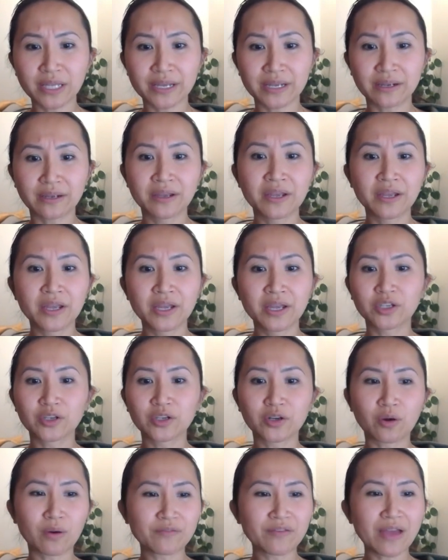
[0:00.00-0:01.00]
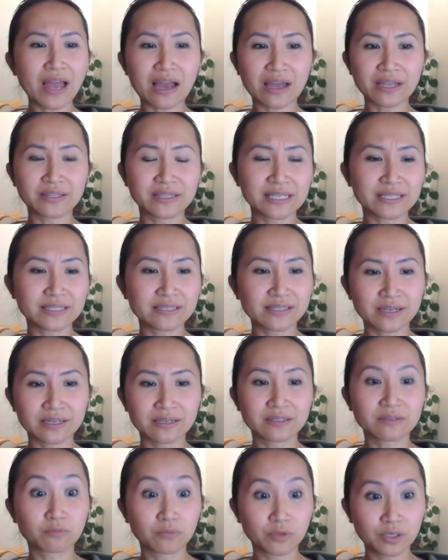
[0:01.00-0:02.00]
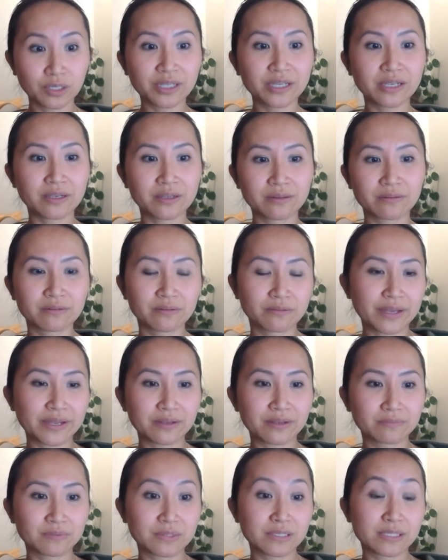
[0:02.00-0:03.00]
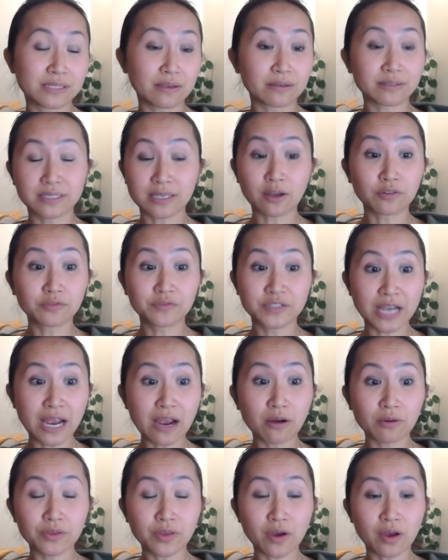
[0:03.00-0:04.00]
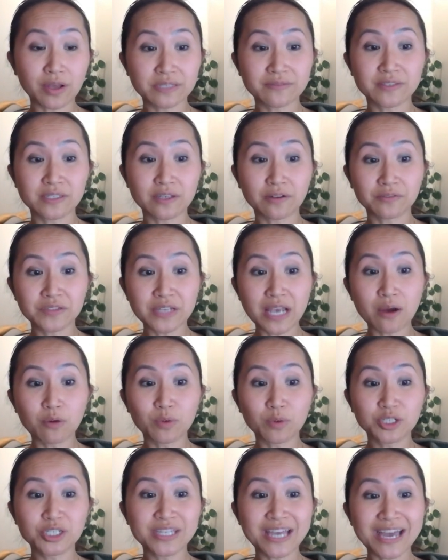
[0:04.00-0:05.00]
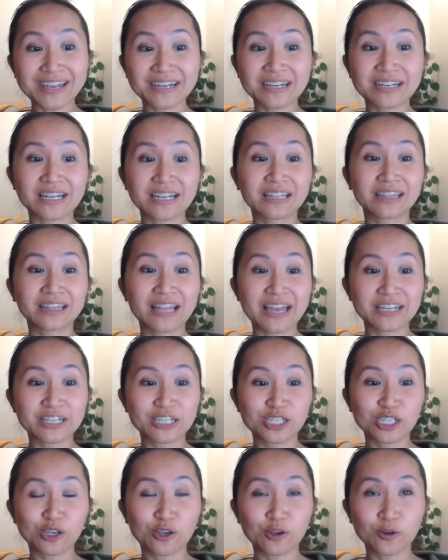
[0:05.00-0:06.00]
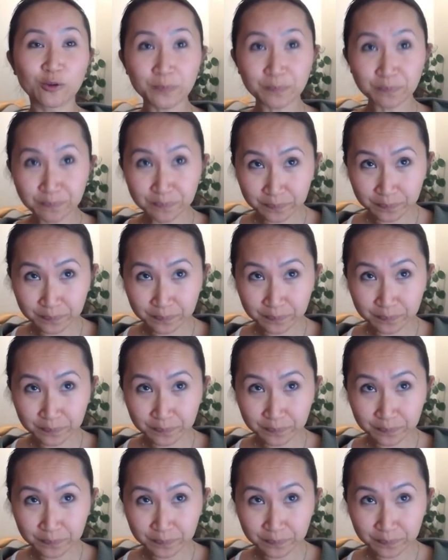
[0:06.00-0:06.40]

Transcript: Like, you know, I've had these like really like thoughts of self-doubt, which then led to